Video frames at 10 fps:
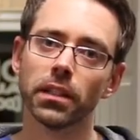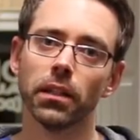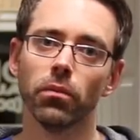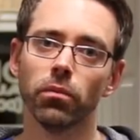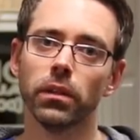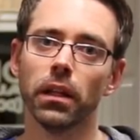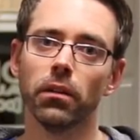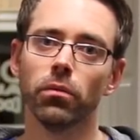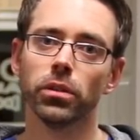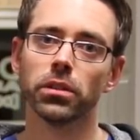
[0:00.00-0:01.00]
that
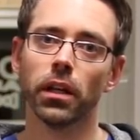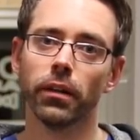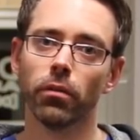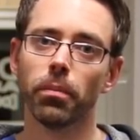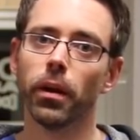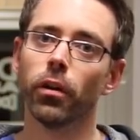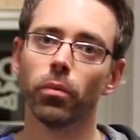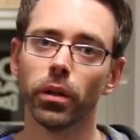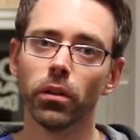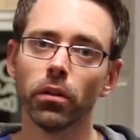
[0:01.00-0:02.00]
it was a
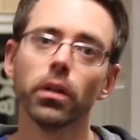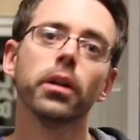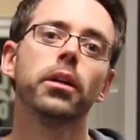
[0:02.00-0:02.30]
repaired wheel,